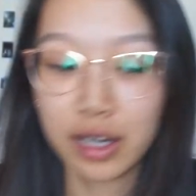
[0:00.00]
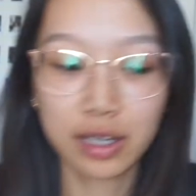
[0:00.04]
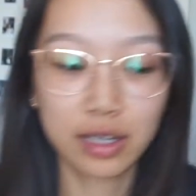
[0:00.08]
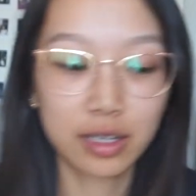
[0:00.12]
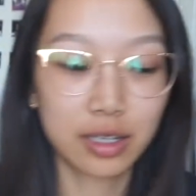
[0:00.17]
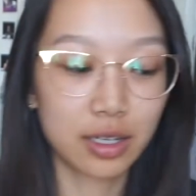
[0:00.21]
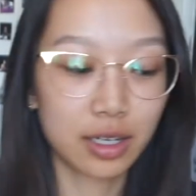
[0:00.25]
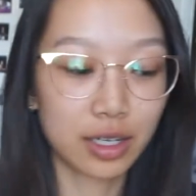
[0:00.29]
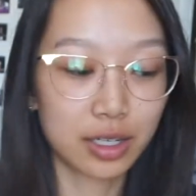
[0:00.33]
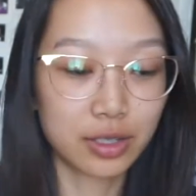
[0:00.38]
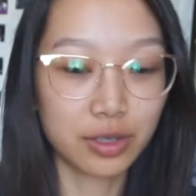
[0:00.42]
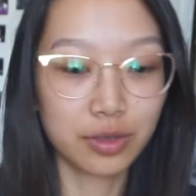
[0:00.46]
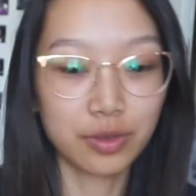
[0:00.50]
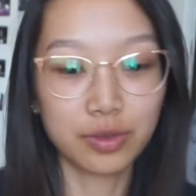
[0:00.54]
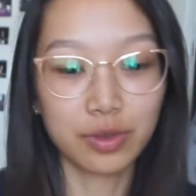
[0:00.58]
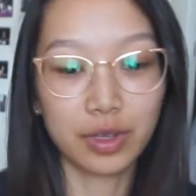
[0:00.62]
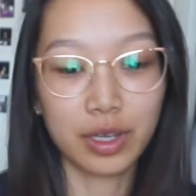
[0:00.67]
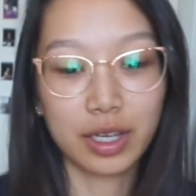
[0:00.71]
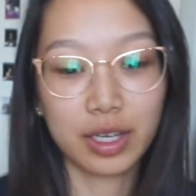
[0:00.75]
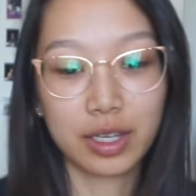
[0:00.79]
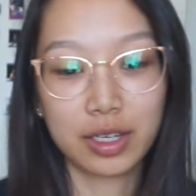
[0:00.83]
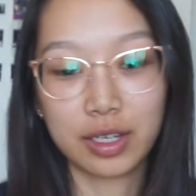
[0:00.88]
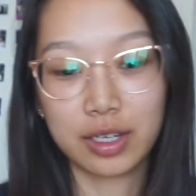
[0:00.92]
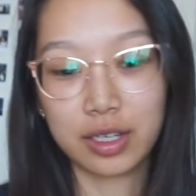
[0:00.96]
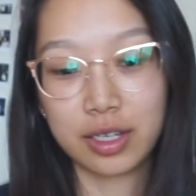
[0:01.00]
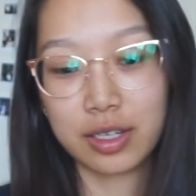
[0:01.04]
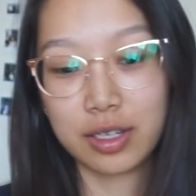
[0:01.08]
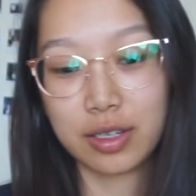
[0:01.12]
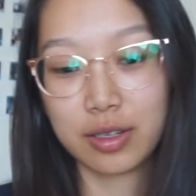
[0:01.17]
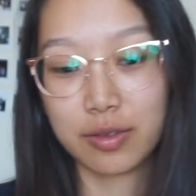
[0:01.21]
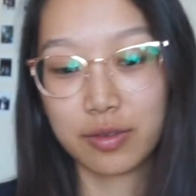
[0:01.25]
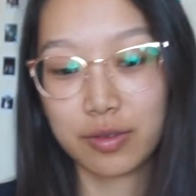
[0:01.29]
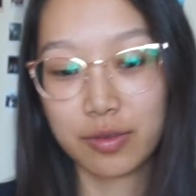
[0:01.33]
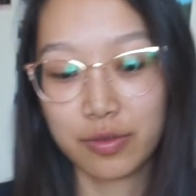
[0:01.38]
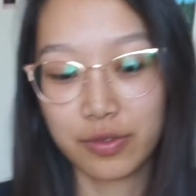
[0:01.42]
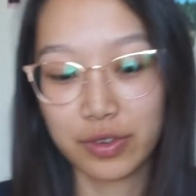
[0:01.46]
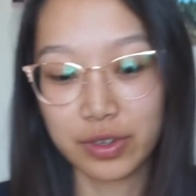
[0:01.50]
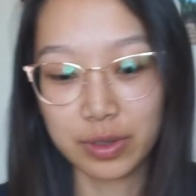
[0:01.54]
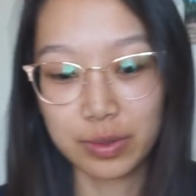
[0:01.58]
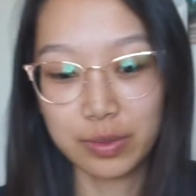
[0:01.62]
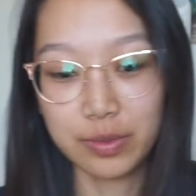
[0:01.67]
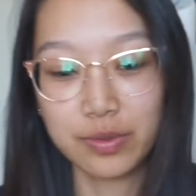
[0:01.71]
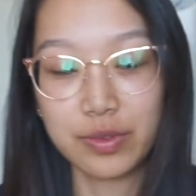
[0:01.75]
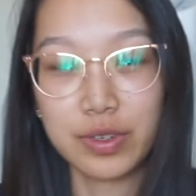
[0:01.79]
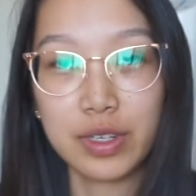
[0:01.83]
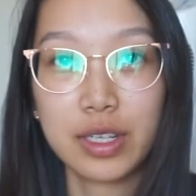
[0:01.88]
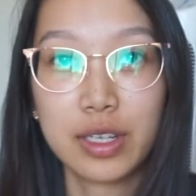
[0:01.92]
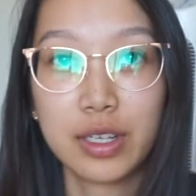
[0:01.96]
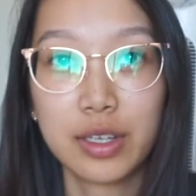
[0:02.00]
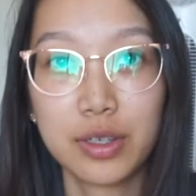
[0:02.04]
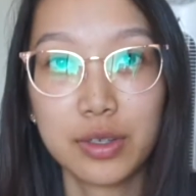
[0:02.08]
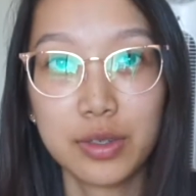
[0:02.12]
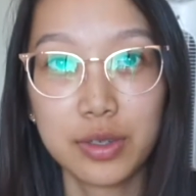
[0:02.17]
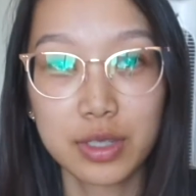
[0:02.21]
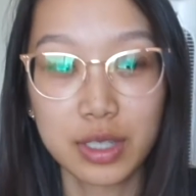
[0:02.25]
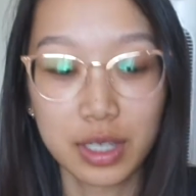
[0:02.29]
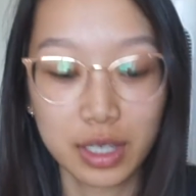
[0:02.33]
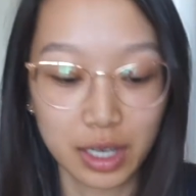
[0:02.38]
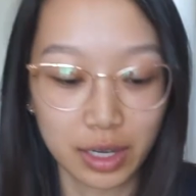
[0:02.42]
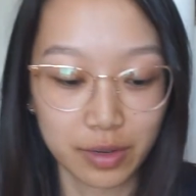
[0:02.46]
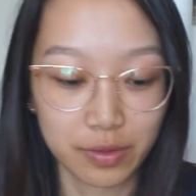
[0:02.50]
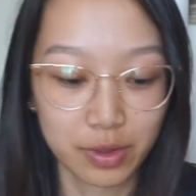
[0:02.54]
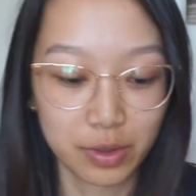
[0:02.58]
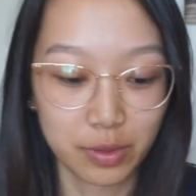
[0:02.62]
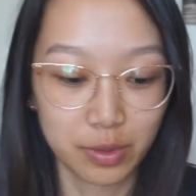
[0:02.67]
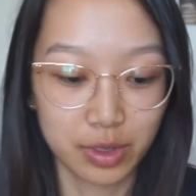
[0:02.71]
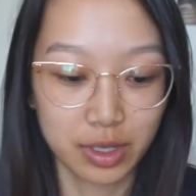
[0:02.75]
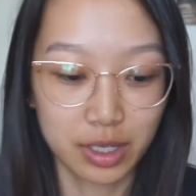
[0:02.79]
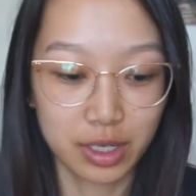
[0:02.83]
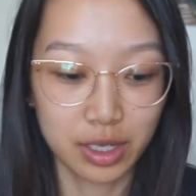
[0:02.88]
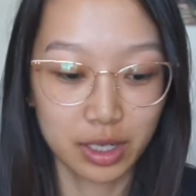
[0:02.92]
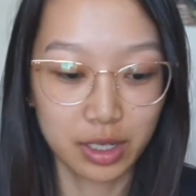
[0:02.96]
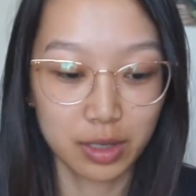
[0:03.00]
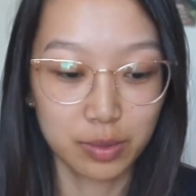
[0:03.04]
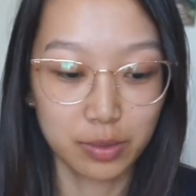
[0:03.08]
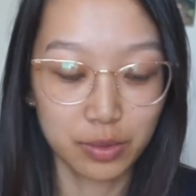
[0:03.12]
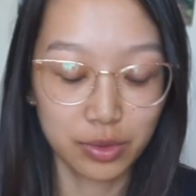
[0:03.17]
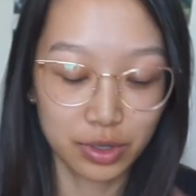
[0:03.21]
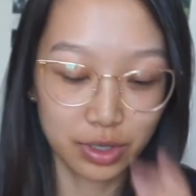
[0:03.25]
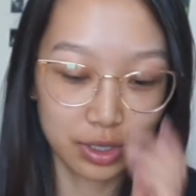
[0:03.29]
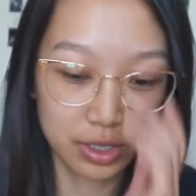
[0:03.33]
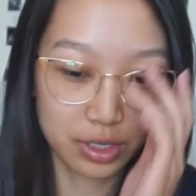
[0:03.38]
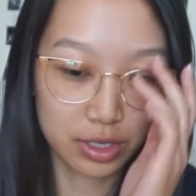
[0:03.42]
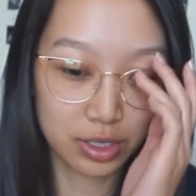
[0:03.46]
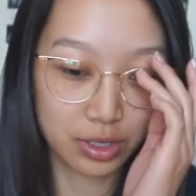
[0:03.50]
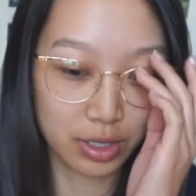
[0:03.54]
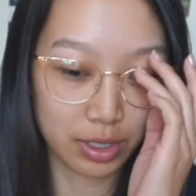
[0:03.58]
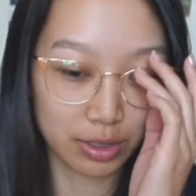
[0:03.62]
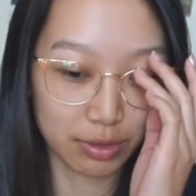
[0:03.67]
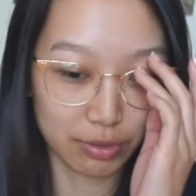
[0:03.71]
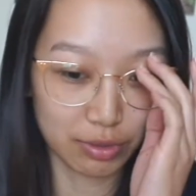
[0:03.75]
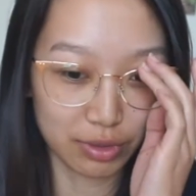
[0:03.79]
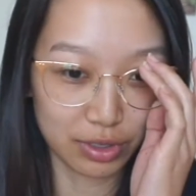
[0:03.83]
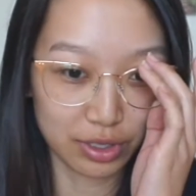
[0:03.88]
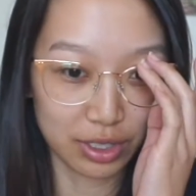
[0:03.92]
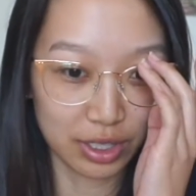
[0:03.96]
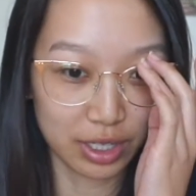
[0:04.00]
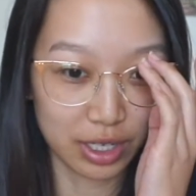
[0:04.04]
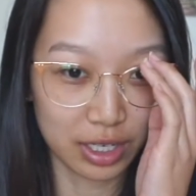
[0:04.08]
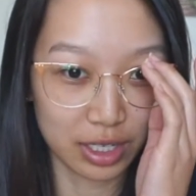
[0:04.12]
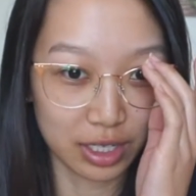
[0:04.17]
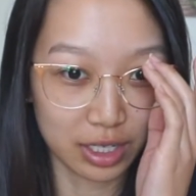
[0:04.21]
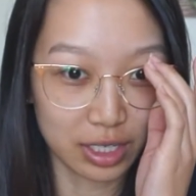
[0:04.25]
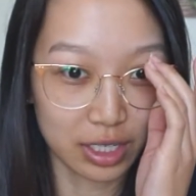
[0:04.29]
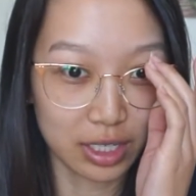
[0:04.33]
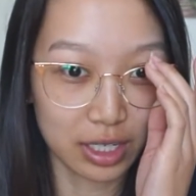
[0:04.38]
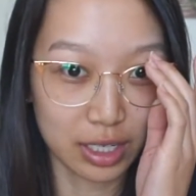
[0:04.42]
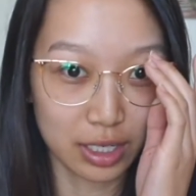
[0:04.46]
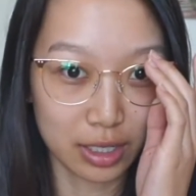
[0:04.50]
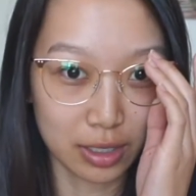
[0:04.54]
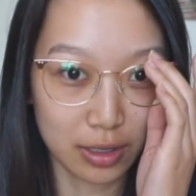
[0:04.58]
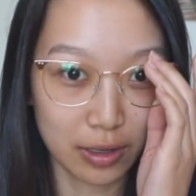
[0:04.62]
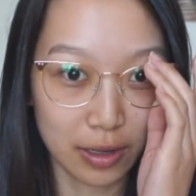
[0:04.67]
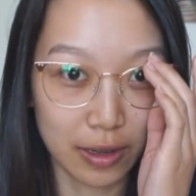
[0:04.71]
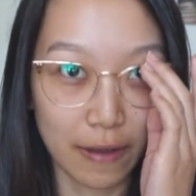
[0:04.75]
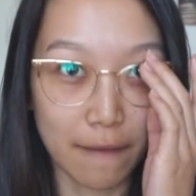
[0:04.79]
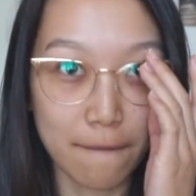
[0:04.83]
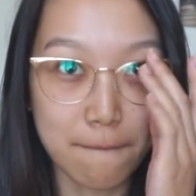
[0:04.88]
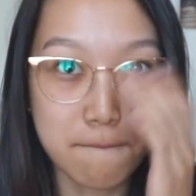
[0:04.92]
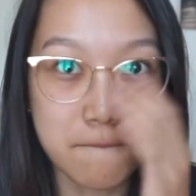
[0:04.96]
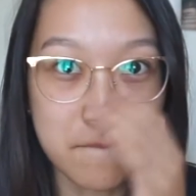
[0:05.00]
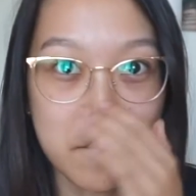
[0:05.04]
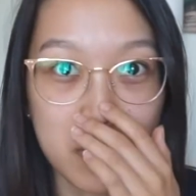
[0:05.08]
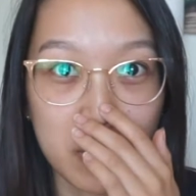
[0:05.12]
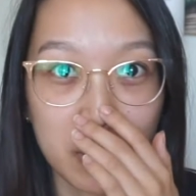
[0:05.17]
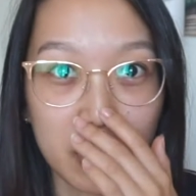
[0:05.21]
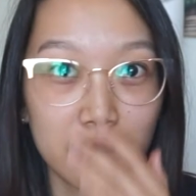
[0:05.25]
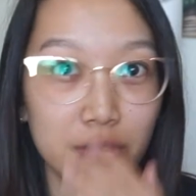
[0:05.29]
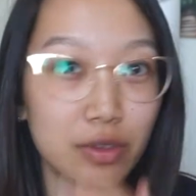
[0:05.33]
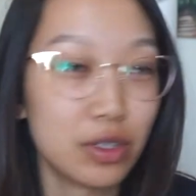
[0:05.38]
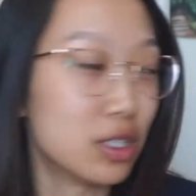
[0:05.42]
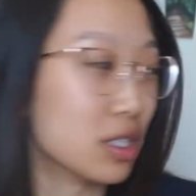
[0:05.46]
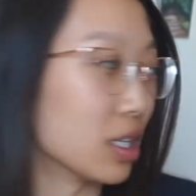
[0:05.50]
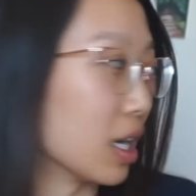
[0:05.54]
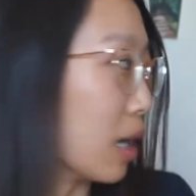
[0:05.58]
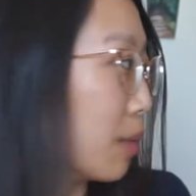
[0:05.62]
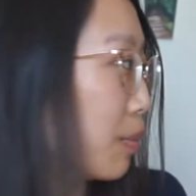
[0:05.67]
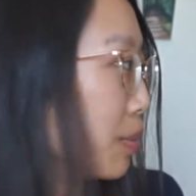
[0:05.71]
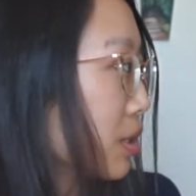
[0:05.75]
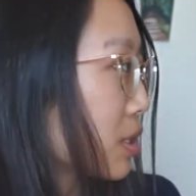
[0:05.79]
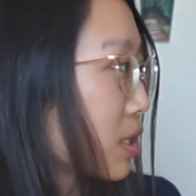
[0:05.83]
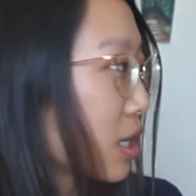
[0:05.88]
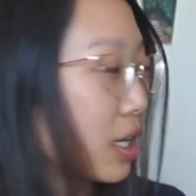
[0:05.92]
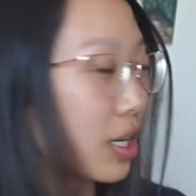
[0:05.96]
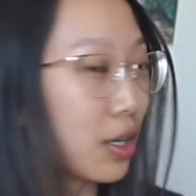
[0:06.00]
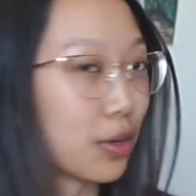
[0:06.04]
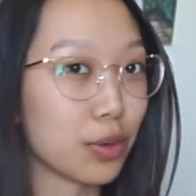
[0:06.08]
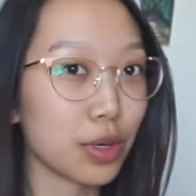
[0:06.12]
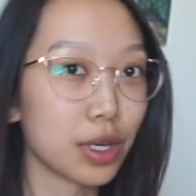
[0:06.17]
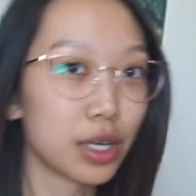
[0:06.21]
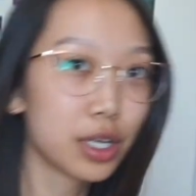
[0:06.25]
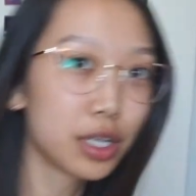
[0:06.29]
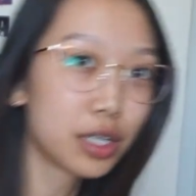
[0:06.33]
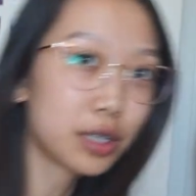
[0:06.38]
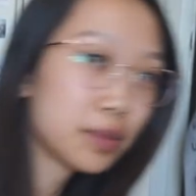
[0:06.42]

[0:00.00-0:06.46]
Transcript: I don't like film videos like every week anymore, so I feel like every time it's kind of weird.